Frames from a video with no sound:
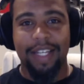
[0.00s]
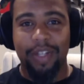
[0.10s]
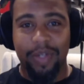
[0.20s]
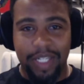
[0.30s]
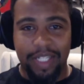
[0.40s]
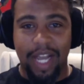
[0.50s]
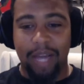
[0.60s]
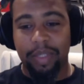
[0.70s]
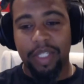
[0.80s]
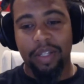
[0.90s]
There were 6
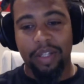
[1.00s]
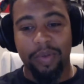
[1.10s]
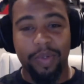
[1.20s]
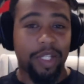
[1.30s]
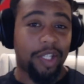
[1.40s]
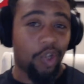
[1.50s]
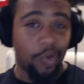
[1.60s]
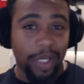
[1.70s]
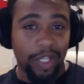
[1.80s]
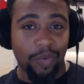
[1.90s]
goblins, and then there was this
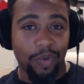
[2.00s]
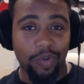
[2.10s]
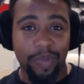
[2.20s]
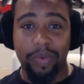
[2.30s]
human in the room